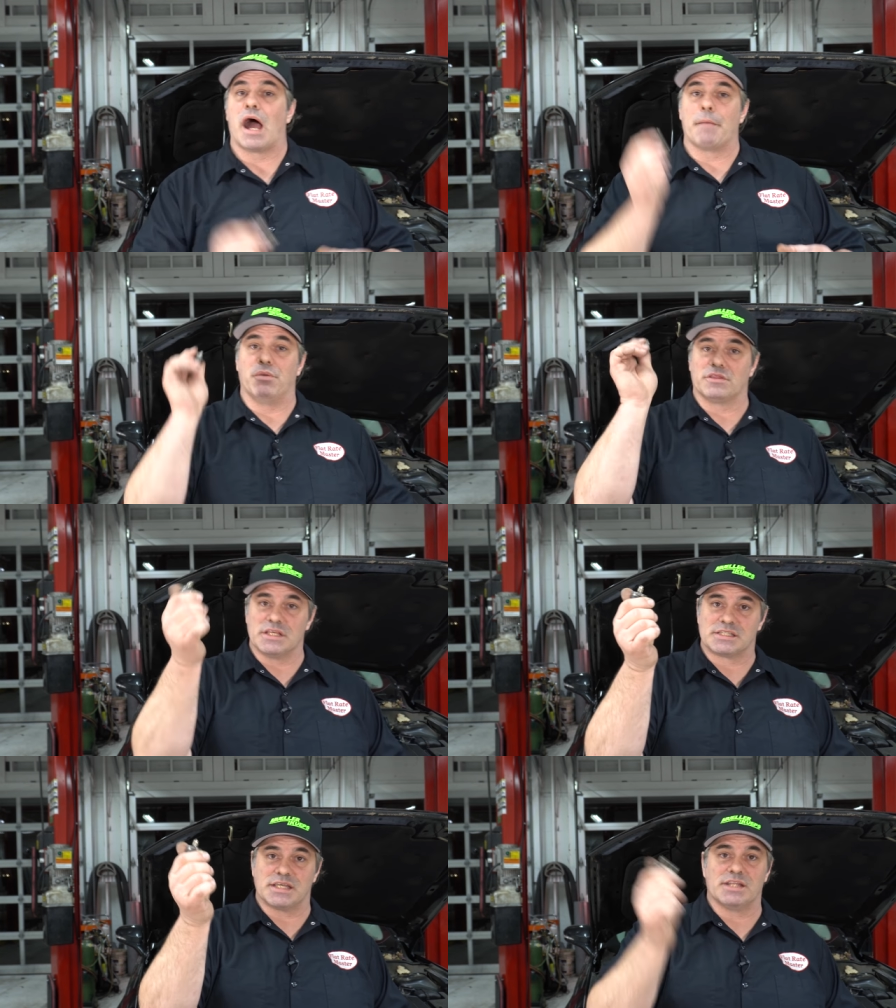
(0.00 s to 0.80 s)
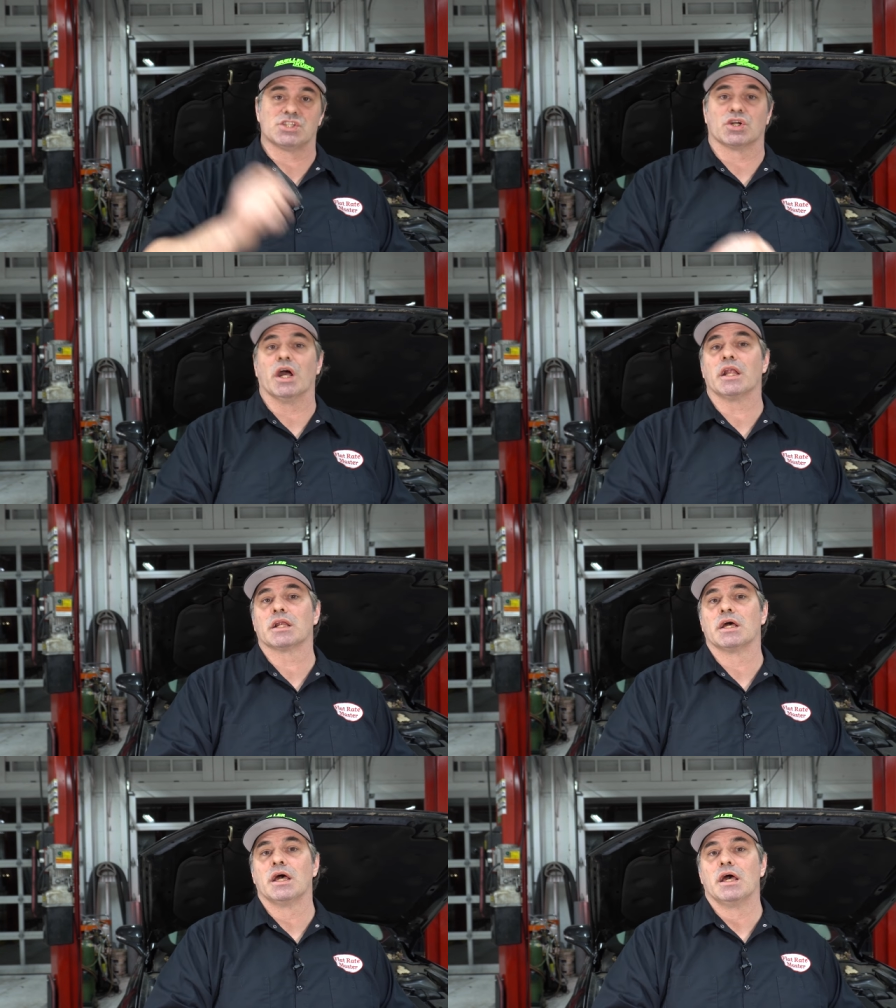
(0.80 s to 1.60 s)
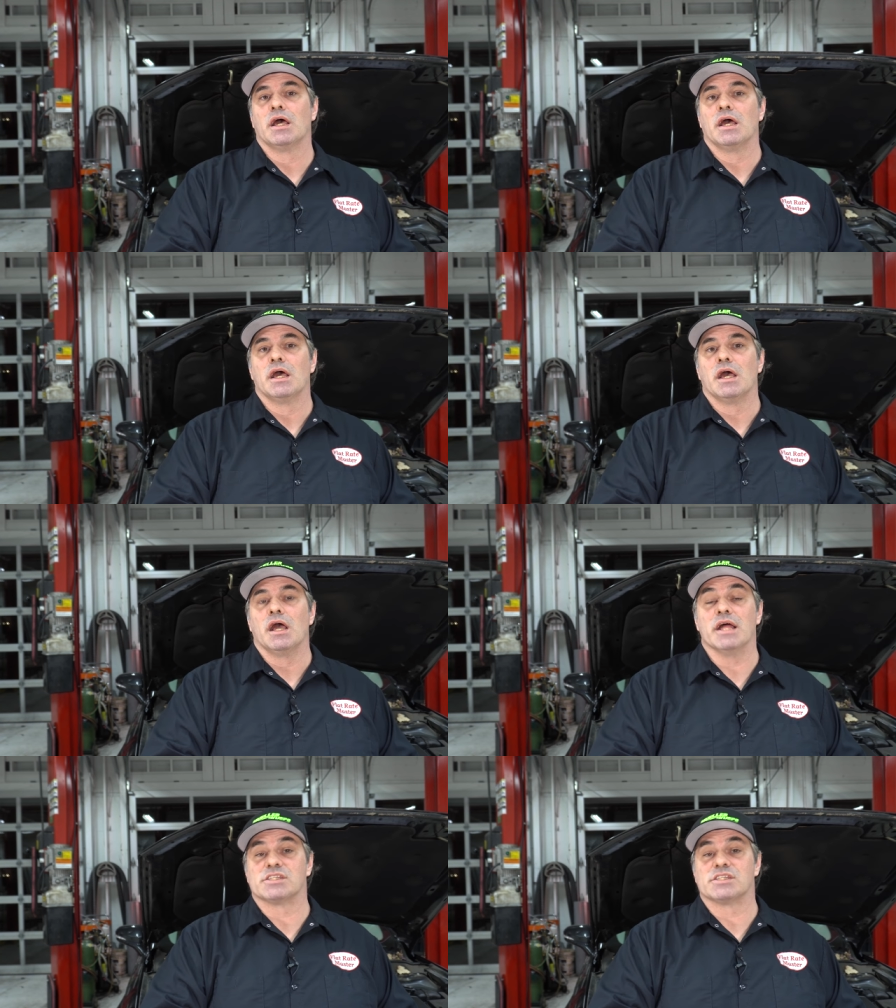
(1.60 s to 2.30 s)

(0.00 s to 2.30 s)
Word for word: I put this sensor in.